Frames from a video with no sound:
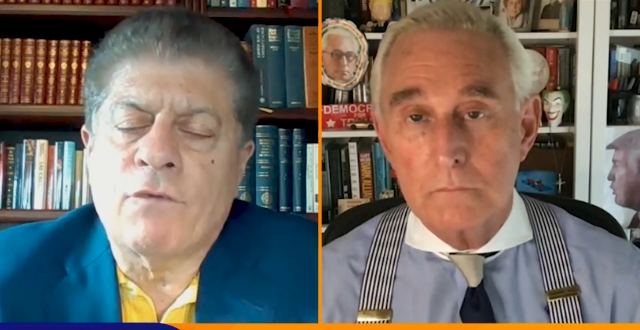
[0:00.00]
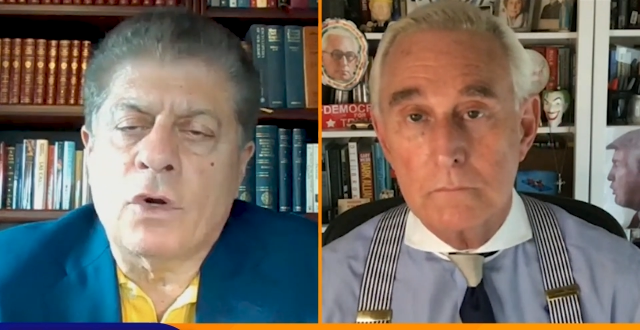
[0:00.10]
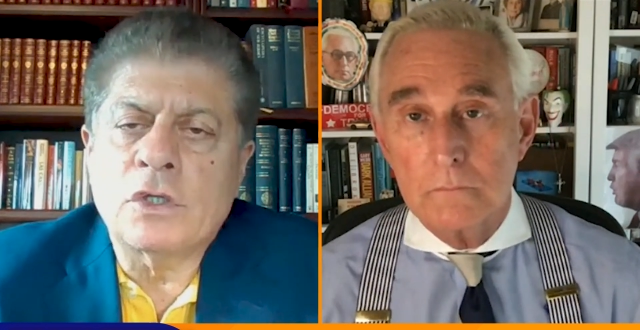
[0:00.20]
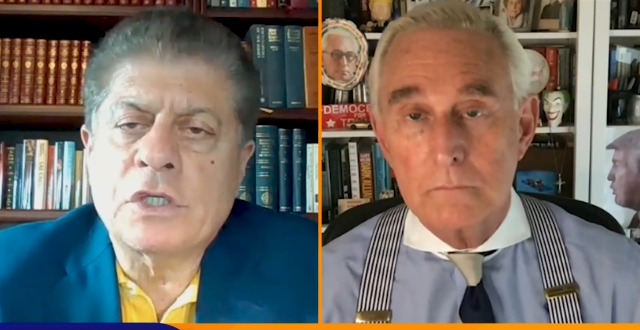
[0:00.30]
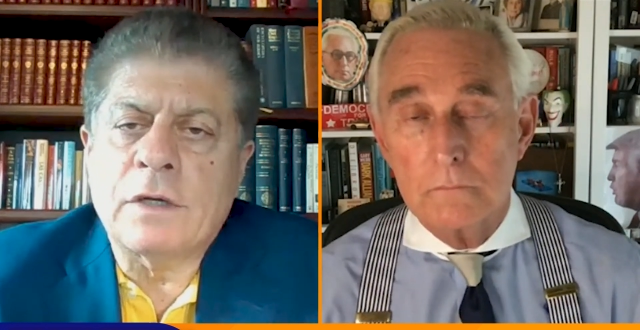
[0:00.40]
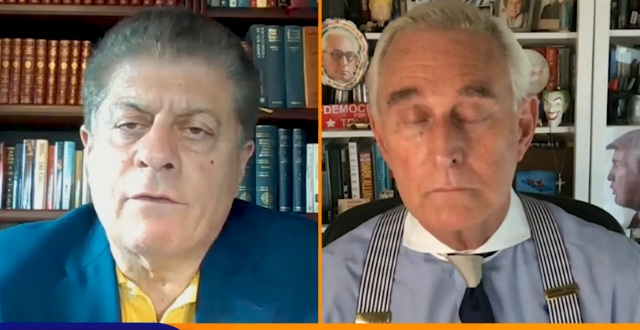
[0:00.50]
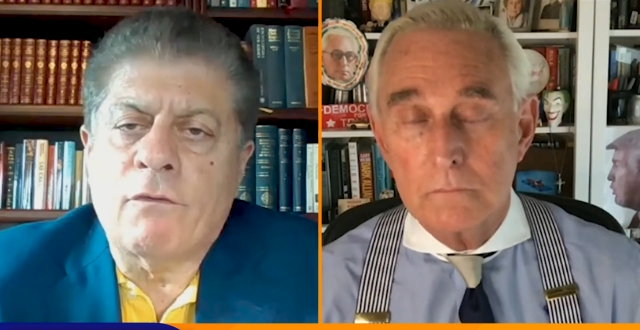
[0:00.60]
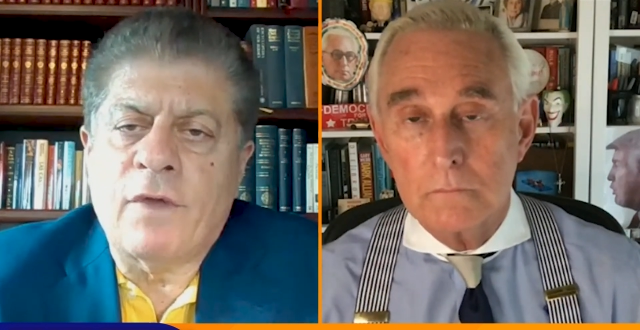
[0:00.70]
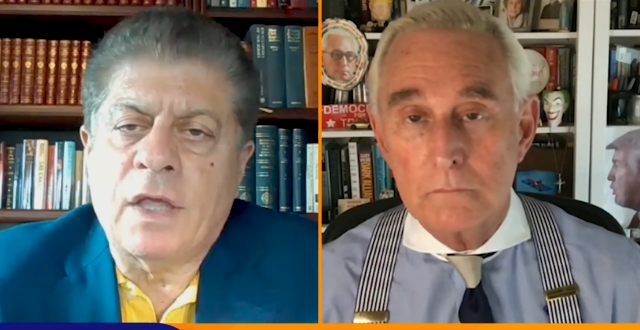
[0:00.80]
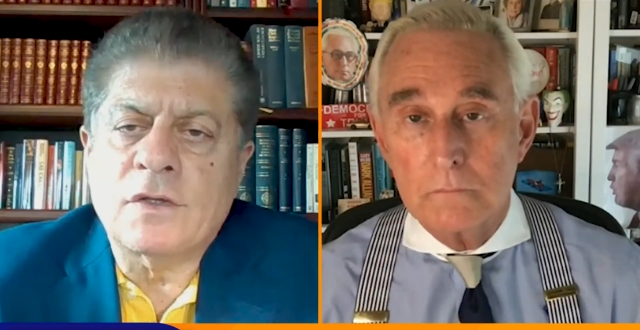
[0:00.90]
Speaker 1: version of
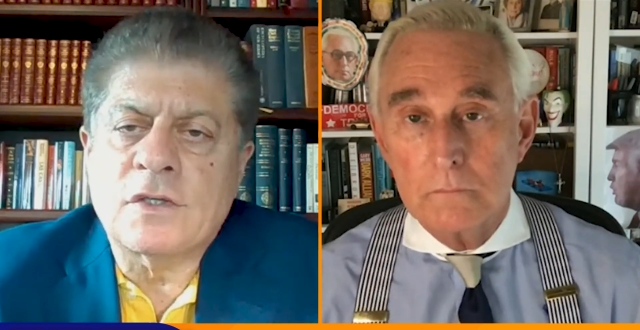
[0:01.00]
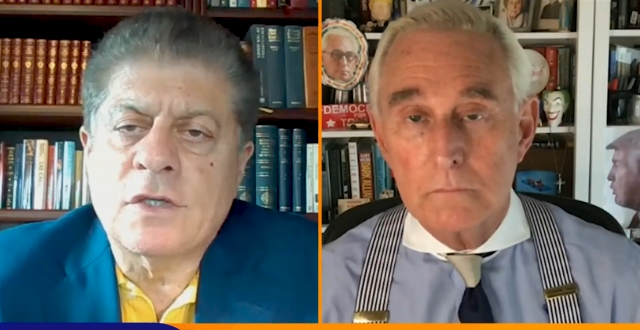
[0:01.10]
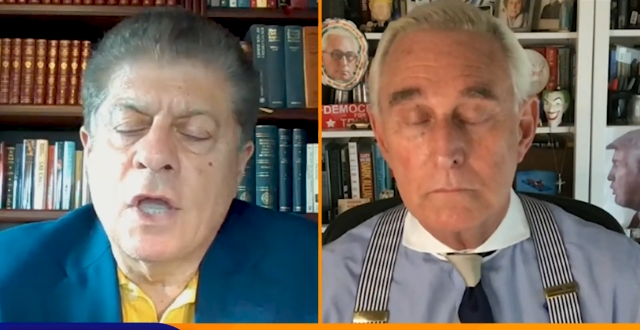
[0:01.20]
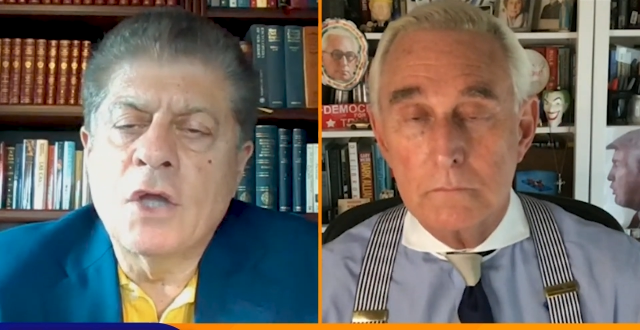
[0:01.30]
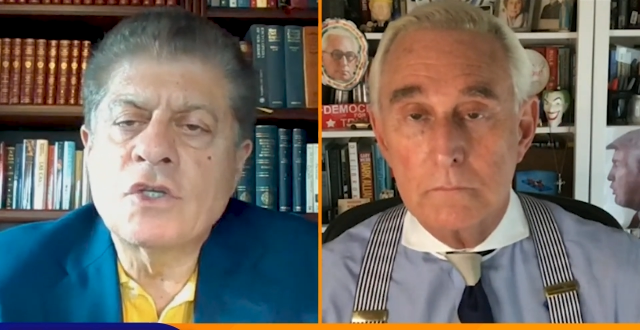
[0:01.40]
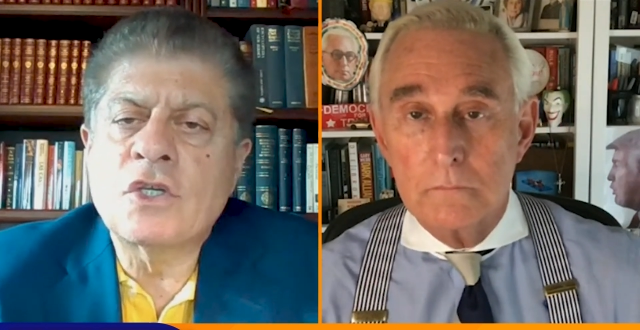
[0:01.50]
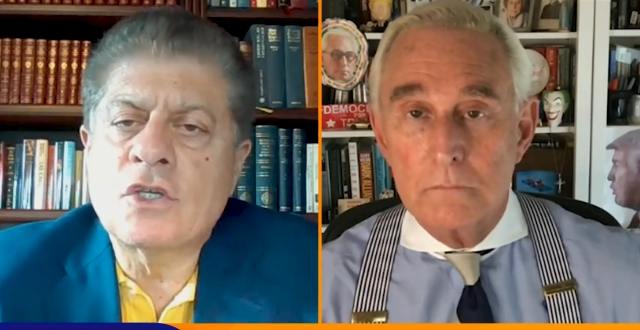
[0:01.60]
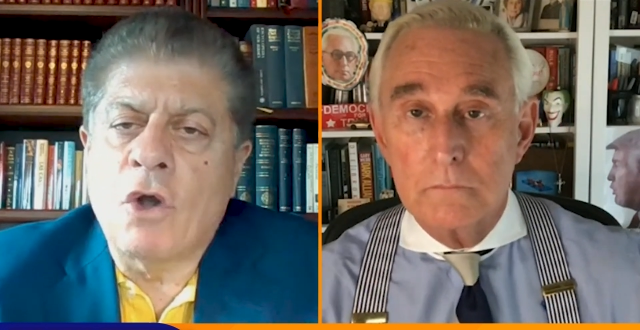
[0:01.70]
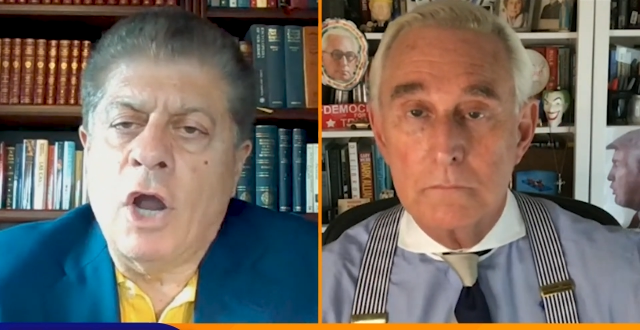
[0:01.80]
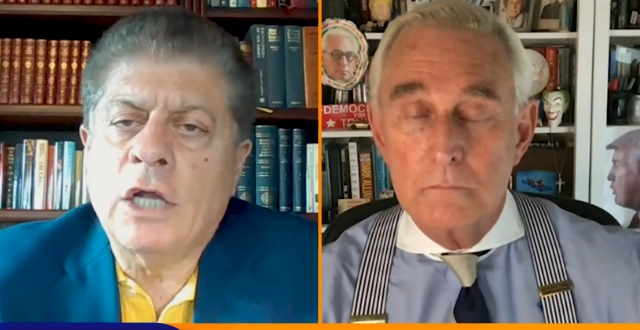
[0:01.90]
events
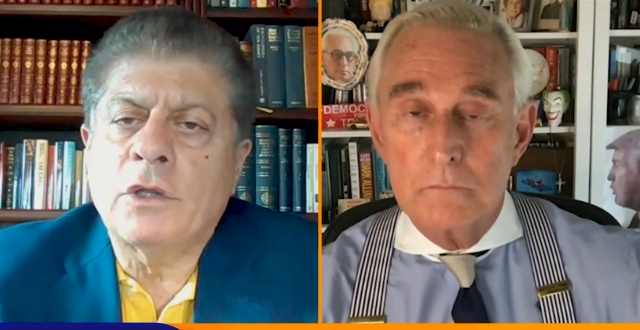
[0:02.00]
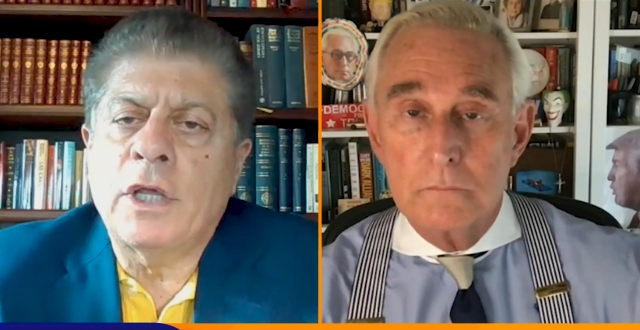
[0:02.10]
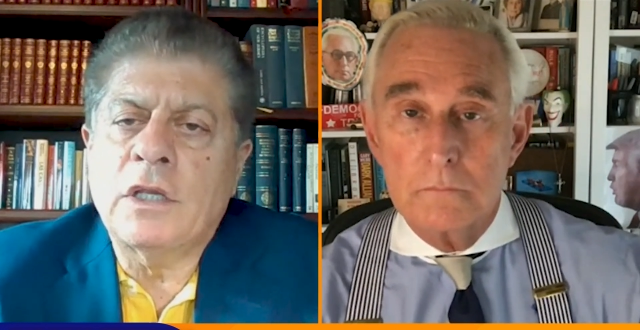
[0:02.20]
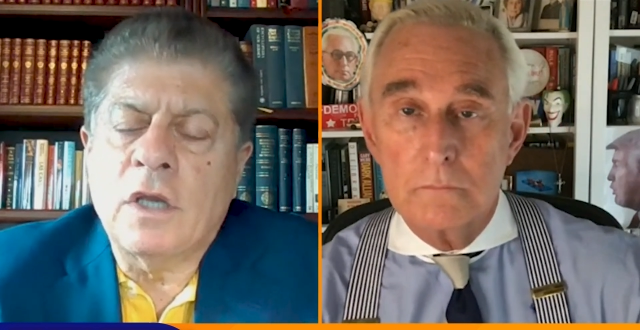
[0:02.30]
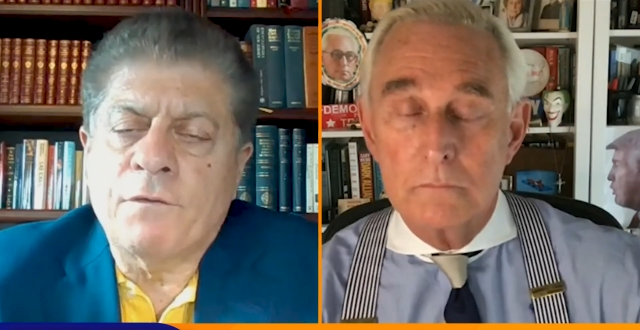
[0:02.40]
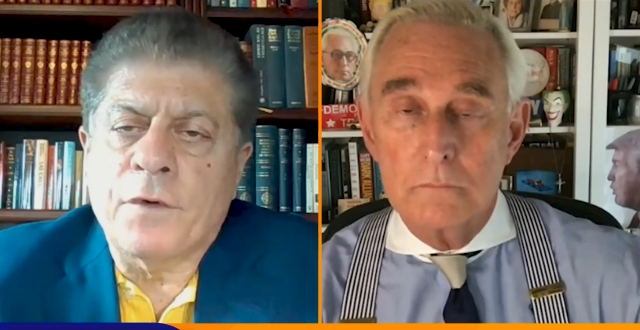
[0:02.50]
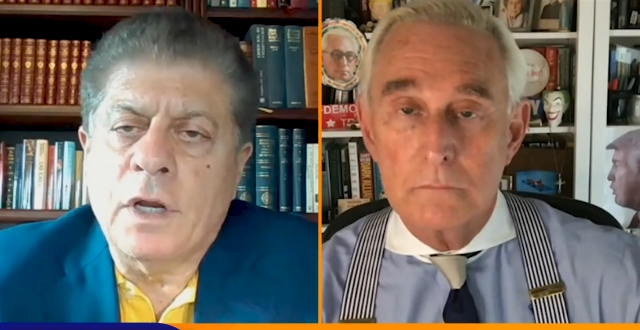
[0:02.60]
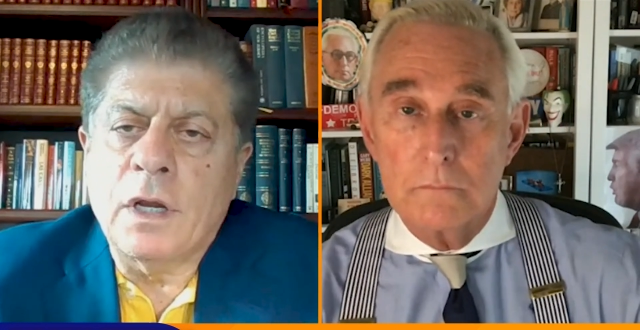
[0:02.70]
starkly different